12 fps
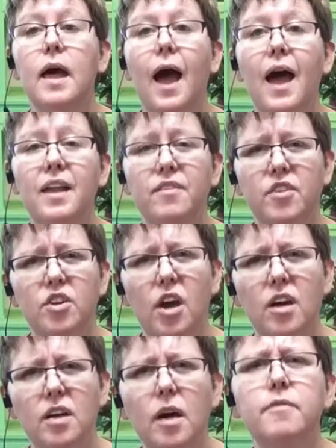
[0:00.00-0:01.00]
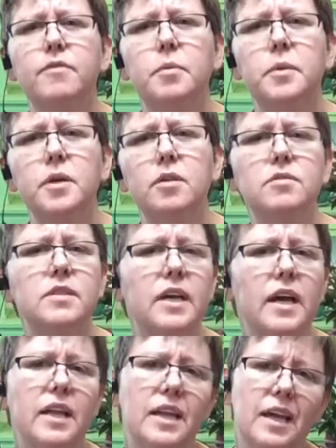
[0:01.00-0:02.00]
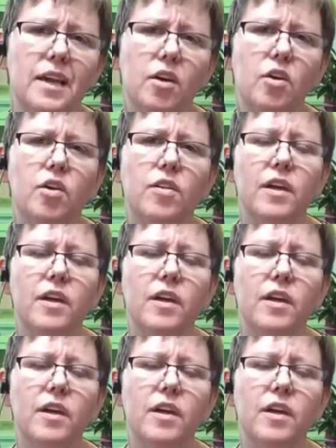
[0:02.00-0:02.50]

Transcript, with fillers: And if you're not comfortable using a needle,